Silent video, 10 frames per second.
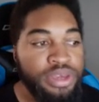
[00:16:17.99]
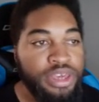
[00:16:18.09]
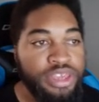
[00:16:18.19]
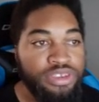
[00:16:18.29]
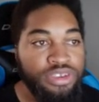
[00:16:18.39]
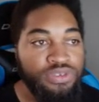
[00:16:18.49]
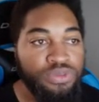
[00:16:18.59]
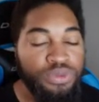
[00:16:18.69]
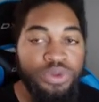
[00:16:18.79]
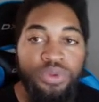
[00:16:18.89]
It's if
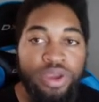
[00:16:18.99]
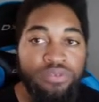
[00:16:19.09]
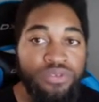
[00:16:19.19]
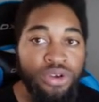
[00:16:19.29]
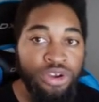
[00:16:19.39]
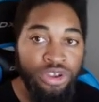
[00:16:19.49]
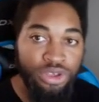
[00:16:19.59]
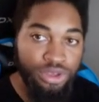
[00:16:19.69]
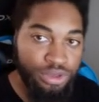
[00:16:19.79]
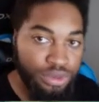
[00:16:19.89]
we wait for
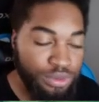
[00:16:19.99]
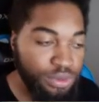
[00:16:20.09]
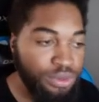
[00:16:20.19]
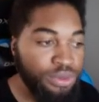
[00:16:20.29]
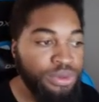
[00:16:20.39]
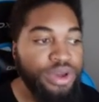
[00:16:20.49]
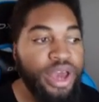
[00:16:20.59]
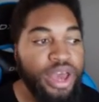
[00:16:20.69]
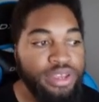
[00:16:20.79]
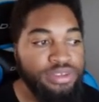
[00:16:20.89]
you
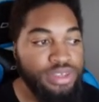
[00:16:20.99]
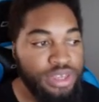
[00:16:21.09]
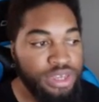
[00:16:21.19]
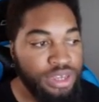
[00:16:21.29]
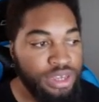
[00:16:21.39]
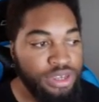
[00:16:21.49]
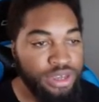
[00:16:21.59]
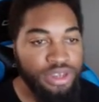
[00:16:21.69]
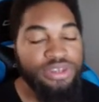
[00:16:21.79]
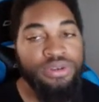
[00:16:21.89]
as the
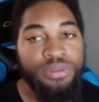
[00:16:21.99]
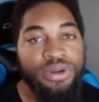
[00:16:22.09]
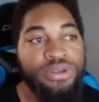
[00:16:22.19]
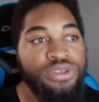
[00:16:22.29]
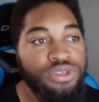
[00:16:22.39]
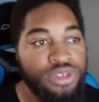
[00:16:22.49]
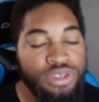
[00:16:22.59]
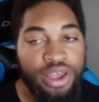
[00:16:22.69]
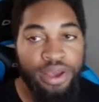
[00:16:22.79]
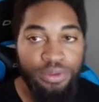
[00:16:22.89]
customer to
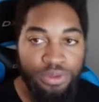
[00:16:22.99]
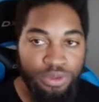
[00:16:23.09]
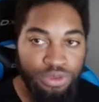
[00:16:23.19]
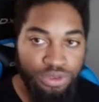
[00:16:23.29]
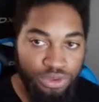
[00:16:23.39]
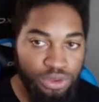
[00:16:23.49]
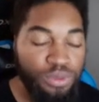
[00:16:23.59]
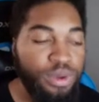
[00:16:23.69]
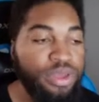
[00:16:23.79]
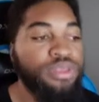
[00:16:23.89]
decide what
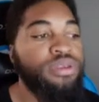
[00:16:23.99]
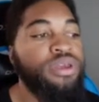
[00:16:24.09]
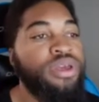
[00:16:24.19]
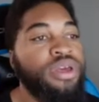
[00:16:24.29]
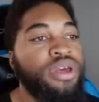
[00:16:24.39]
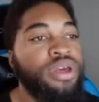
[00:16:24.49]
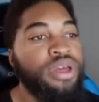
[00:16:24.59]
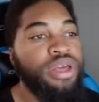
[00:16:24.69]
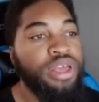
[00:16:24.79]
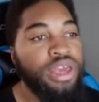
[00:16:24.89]
you want,
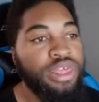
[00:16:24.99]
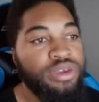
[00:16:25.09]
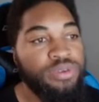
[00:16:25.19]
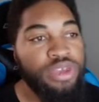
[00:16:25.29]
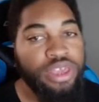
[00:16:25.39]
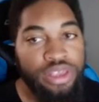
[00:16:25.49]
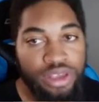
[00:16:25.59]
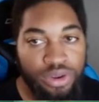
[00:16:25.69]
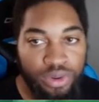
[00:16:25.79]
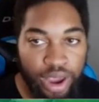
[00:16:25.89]
and then we have to
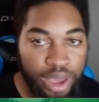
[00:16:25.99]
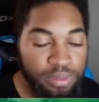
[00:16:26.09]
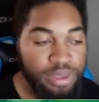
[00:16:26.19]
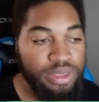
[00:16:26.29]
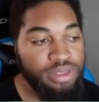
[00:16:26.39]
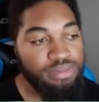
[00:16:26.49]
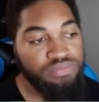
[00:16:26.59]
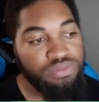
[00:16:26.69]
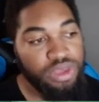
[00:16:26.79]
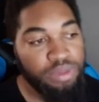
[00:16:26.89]
grab it
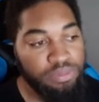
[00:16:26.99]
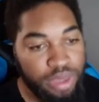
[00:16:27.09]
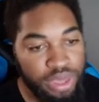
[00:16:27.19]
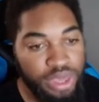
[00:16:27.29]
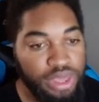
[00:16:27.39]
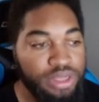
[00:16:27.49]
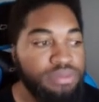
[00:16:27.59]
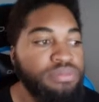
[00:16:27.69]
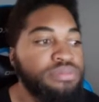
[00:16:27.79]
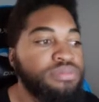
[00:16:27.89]
and make it
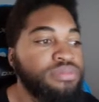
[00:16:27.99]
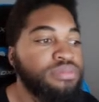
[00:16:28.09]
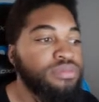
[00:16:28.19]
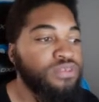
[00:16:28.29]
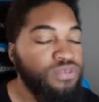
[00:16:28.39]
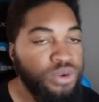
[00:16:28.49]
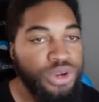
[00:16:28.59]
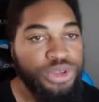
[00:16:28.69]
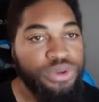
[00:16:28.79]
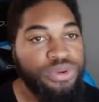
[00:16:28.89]

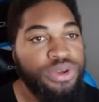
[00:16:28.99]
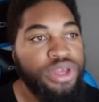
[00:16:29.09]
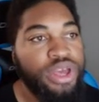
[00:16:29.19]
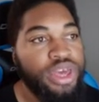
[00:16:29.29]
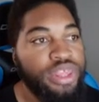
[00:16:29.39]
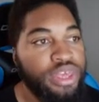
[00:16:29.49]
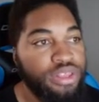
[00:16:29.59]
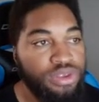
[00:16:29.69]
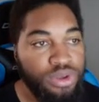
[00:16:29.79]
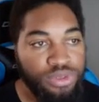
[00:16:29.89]
for you, and
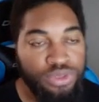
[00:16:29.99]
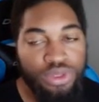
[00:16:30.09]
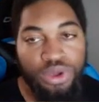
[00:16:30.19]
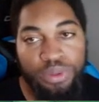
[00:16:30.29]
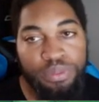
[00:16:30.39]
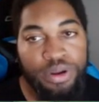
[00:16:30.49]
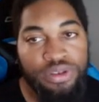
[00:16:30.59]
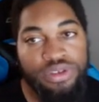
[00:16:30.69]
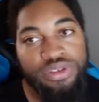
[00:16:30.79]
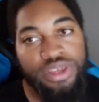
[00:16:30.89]
then go through the whole
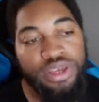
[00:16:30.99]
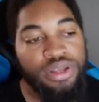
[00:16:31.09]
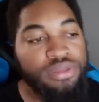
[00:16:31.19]
purchase thing.